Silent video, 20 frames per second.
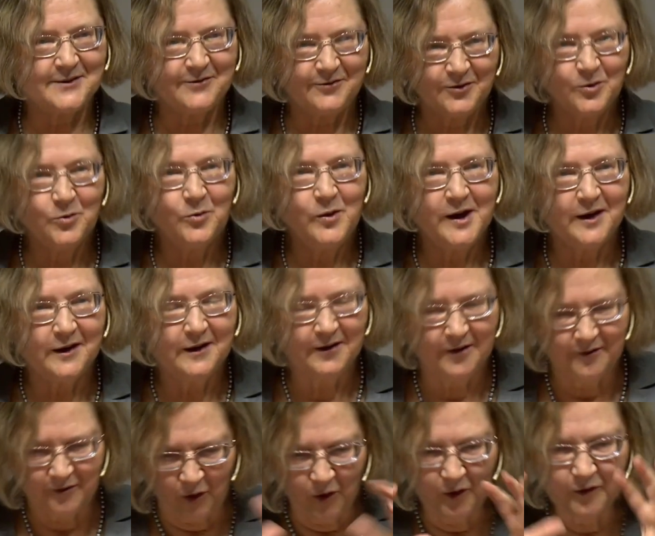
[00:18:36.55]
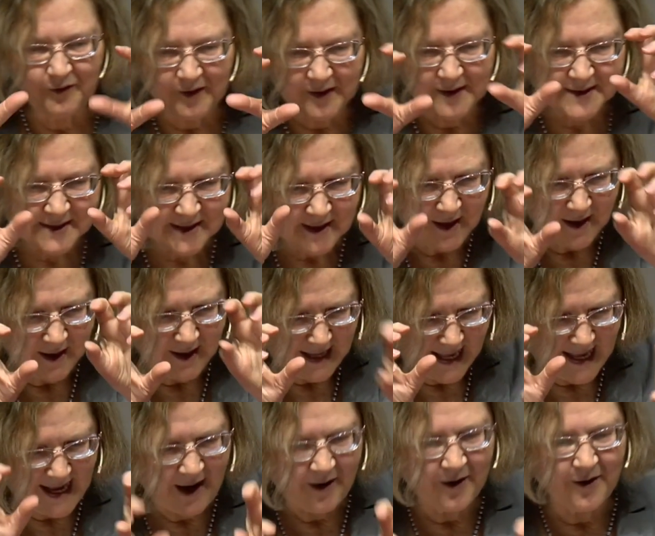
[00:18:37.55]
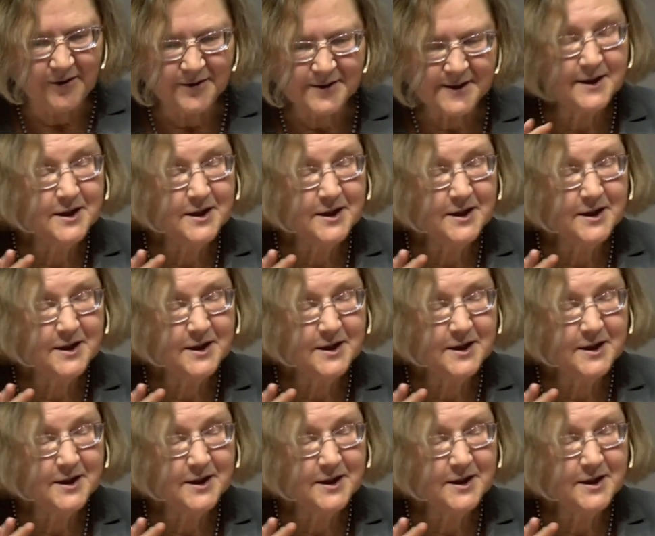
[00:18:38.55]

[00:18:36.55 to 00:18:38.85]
if you will, of all of these arrows.